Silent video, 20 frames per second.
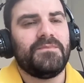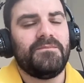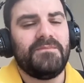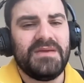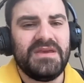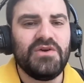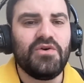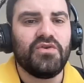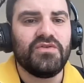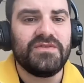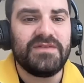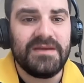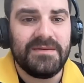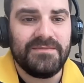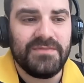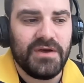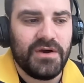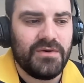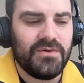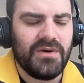Beyond
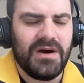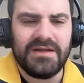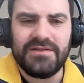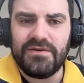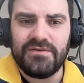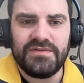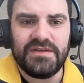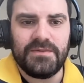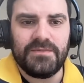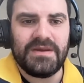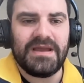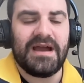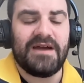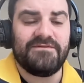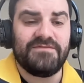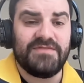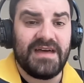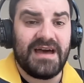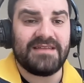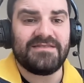him, though, I don't think we
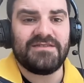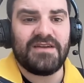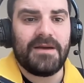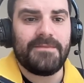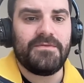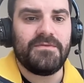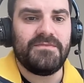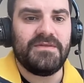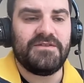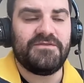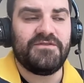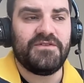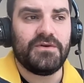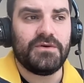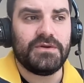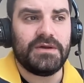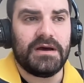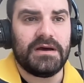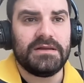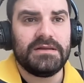have that type of
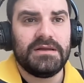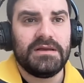midfielder